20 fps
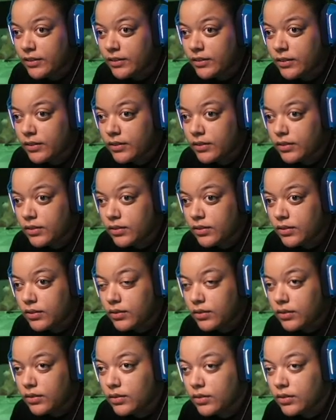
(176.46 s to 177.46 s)

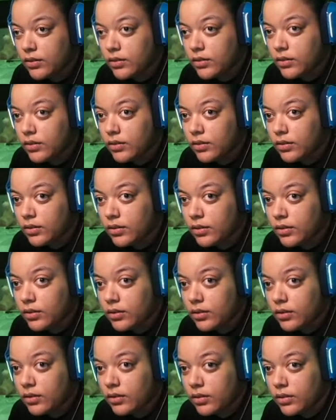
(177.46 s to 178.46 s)

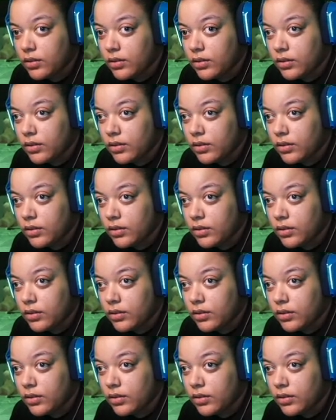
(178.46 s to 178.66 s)
[no speech]